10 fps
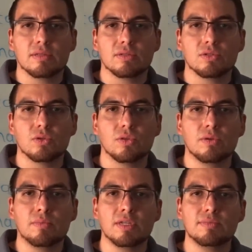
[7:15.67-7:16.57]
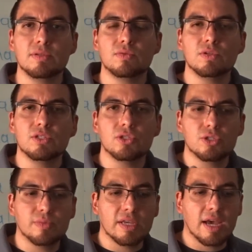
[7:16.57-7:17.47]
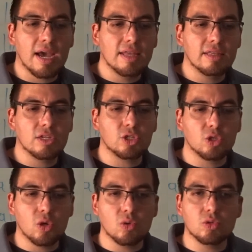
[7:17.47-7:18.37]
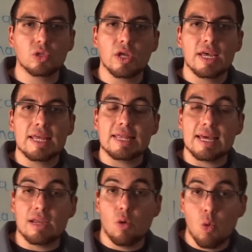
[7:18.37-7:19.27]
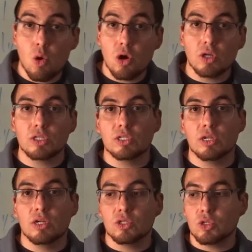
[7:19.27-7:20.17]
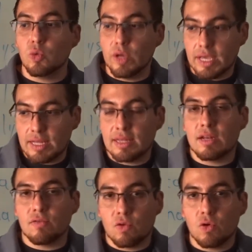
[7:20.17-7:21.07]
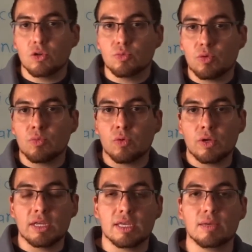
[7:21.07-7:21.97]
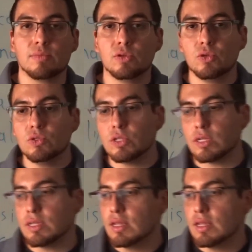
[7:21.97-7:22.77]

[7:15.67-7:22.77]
So there must be research behind that shows that it works, so we can then, of course, promote and keep on using it.